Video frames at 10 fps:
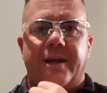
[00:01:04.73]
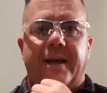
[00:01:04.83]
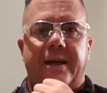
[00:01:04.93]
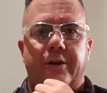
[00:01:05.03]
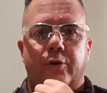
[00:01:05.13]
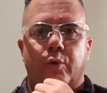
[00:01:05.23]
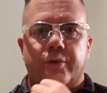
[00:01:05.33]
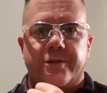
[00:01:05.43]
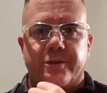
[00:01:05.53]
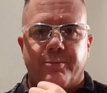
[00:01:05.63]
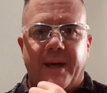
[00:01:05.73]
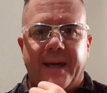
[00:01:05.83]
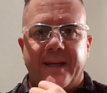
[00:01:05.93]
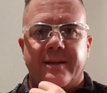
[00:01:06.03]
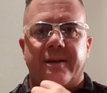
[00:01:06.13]
and it causes
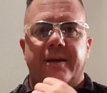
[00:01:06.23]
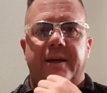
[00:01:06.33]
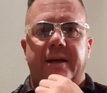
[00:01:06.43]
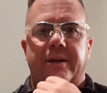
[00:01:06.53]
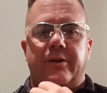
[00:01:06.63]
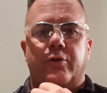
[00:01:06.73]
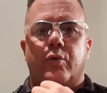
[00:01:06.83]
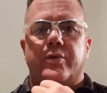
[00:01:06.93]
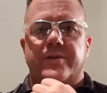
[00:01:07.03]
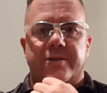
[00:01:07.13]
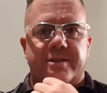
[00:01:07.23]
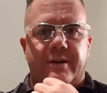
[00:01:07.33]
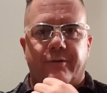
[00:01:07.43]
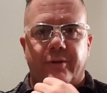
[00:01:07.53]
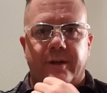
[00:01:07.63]
pain and it causes
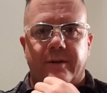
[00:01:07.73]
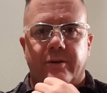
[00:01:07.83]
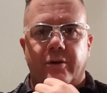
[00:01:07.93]
suffering.